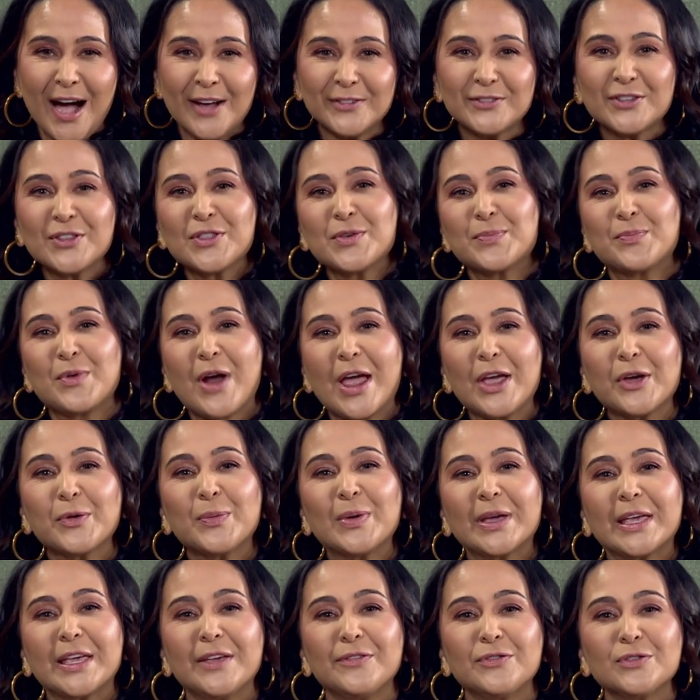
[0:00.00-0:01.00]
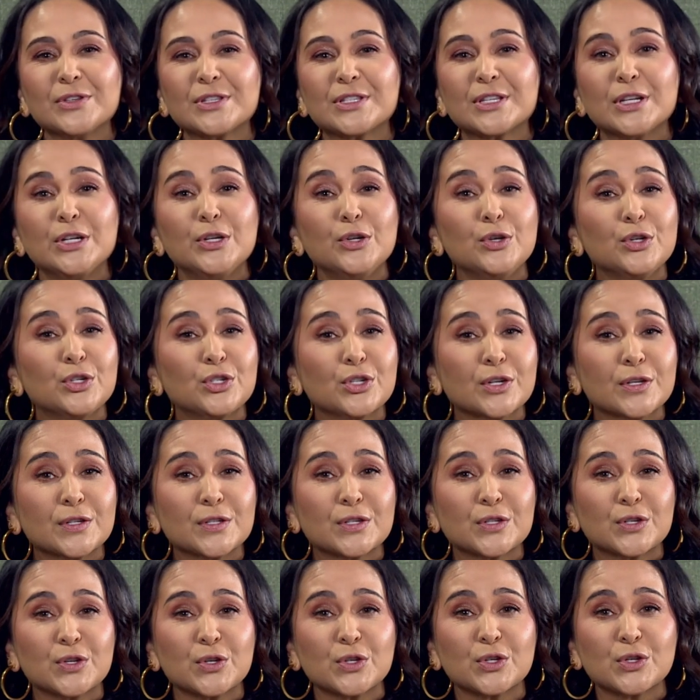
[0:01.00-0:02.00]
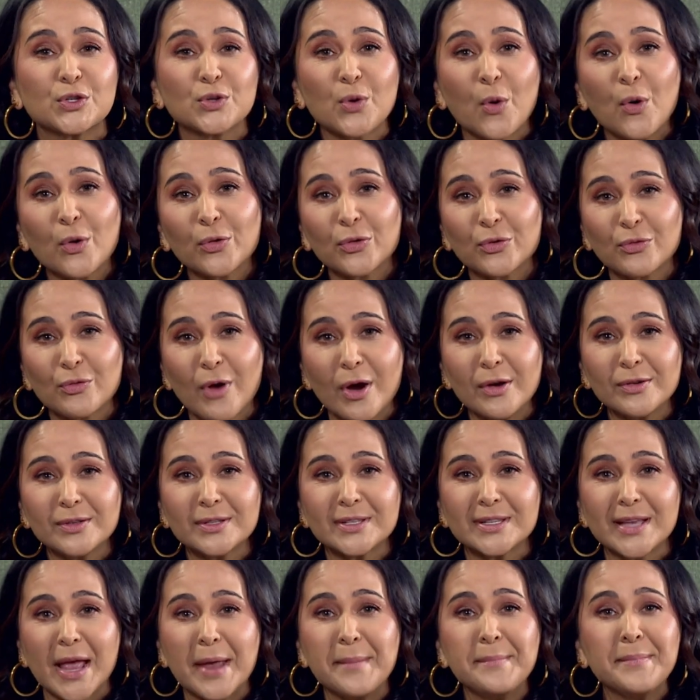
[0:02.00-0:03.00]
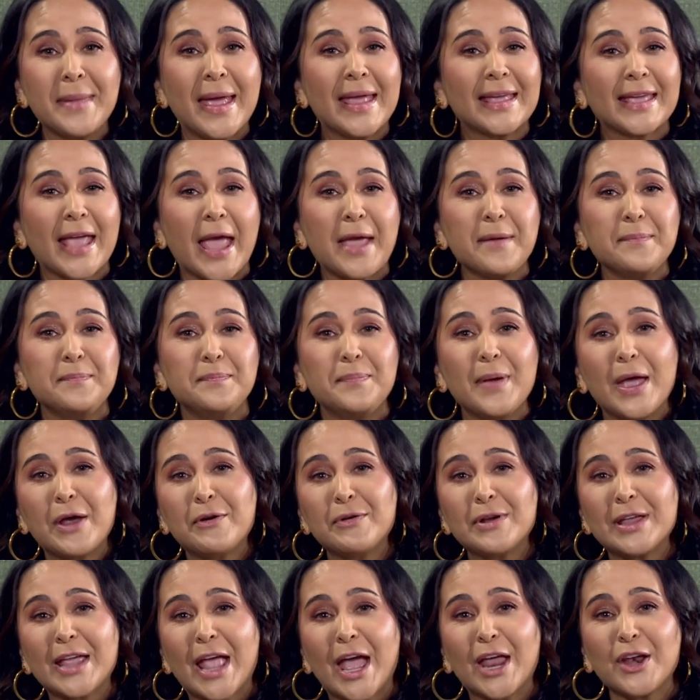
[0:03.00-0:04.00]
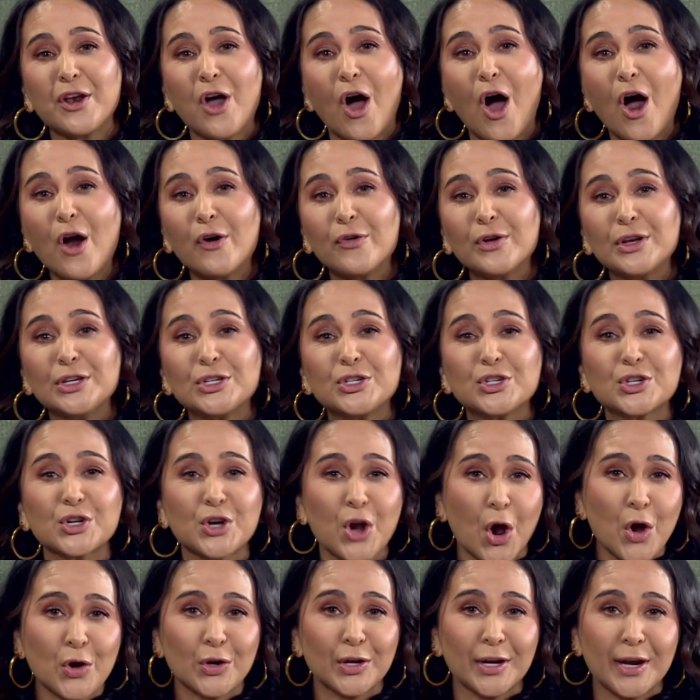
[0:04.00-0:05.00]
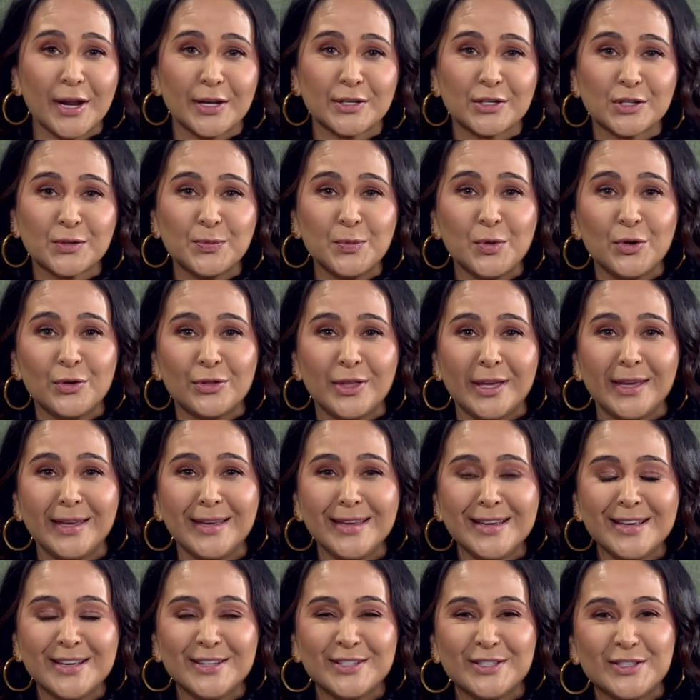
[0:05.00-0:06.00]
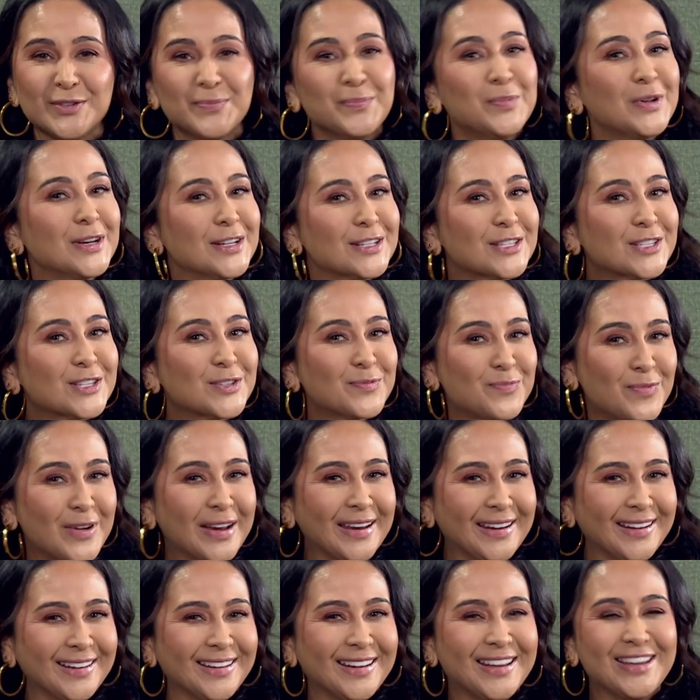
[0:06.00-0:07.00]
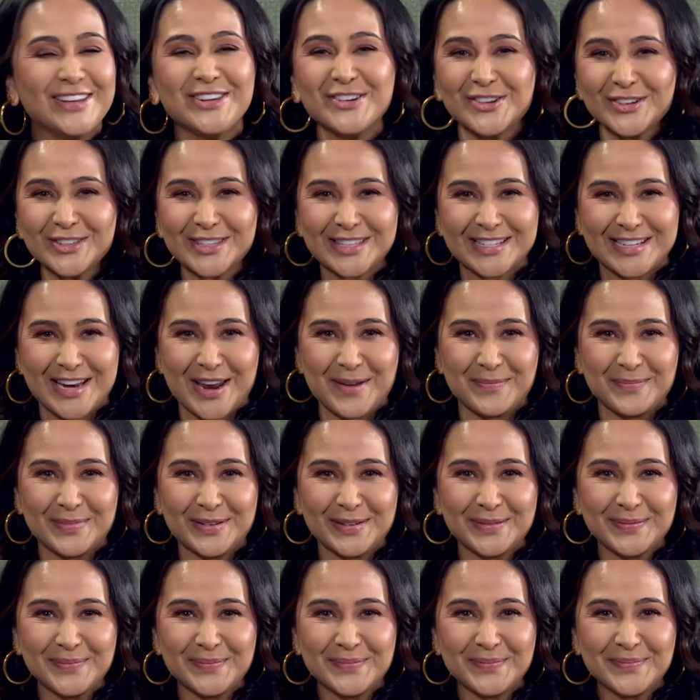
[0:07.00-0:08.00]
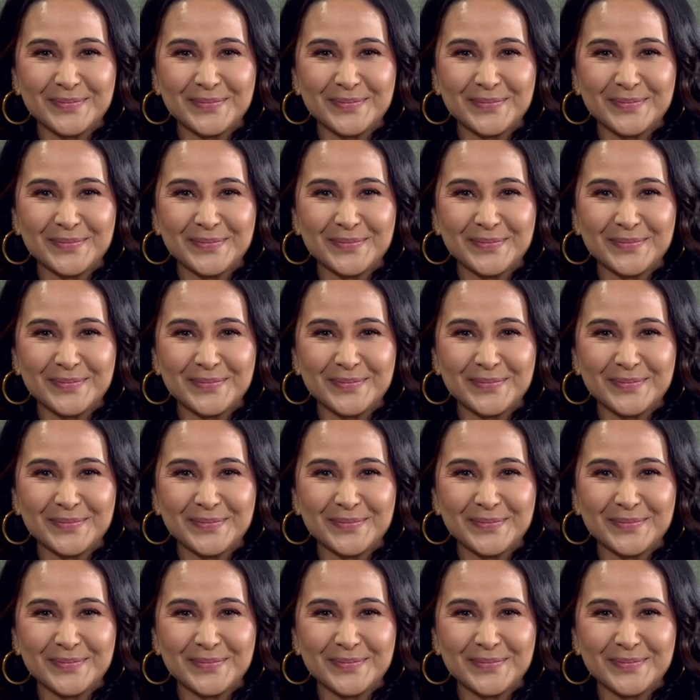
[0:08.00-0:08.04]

After the break, we give you solutions to sore throats and make a berry and orange coconut smoothie to put a spring in your step.